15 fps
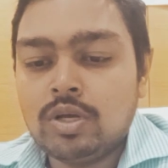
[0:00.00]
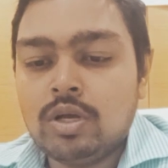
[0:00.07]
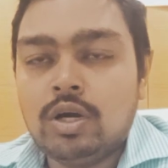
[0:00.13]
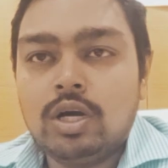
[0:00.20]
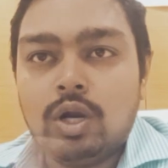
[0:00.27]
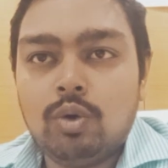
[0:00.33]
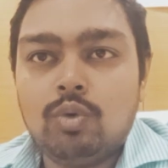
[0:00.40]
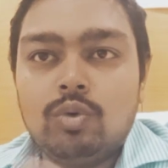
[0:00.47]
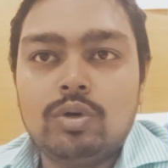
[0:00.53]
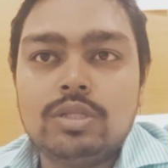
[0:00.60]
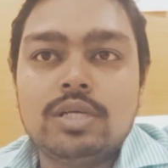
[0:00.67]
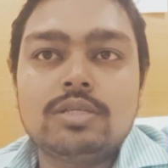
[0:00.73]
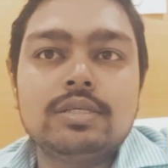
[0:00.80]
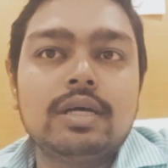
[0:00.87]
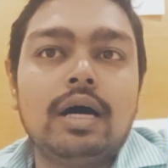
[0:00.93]
Now
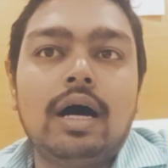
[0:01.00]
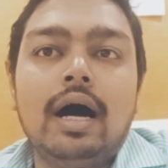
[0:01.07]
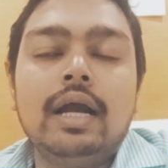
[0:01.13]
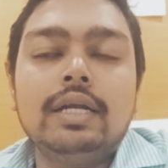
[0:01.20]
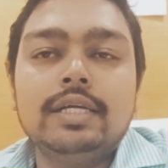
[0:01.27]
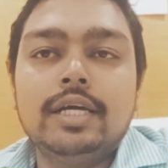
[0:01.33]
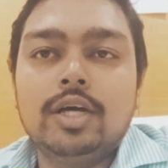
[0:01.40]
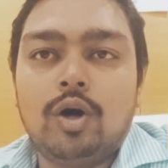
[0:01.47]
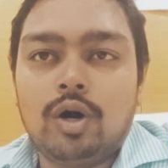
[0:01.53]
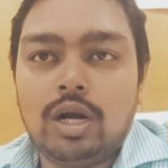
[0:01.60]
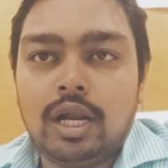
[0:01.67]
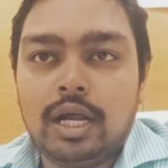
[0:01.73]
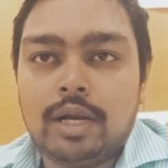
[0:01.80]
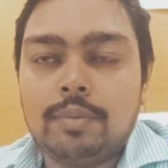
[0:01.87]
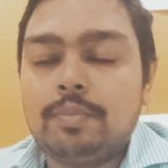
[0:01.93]
this RTA
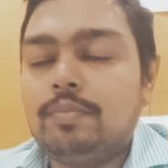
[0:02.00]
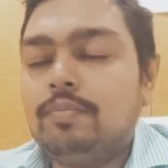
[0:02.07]
online.